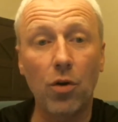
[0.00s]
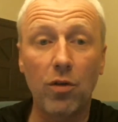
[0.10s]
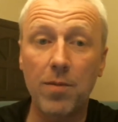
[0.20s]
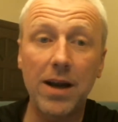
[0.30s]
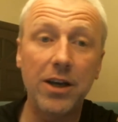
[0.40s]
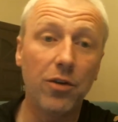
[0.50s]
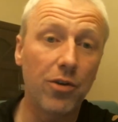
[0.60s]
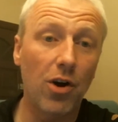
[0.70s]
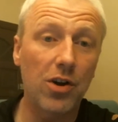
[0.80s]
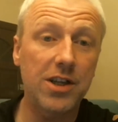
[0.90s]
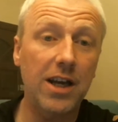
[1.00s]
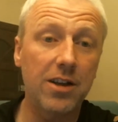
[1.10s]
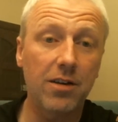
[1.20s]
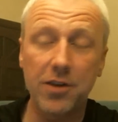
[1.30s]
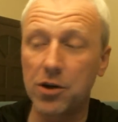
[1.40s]
or from any other RTA
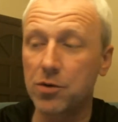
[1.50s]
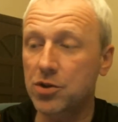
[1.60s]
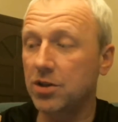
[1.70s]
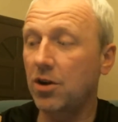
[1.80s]
that I've used